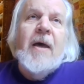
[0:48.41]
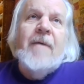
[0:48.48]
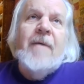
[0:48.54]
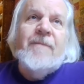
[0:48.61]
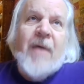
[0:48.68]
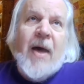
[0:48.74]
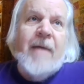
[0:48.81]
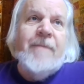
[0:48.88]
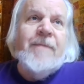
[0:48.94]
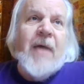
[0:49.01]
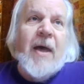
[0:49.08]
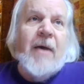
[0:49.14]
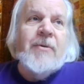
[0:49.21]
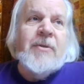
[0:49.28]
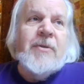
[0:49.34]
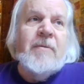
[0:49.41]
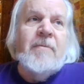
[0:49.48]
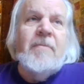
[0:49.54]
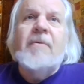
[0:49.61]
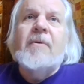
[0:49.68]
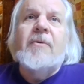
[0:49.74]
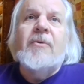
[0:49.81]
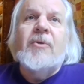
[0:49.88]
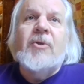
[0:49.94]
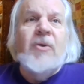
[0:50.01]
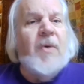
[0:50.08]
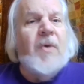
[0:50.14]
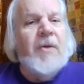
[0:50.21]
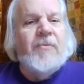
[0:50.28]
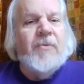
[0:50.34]

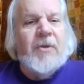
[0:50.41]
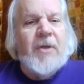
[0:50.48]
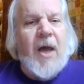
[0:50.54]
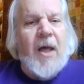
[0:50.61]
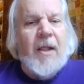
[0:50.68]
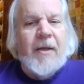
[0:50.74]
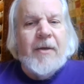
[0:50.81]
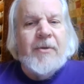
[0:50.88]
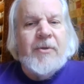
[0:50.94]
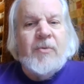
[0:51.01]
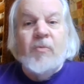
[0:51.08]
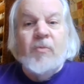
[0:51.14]
$5,200,